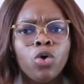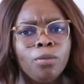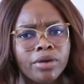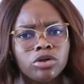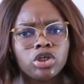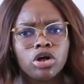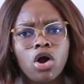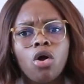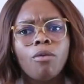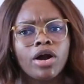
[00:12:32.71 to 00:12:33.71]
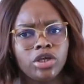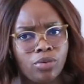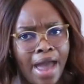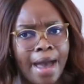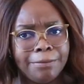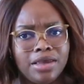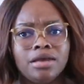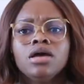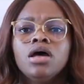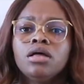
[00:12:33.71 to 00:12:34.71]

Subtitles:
Who built your home? Are you happy?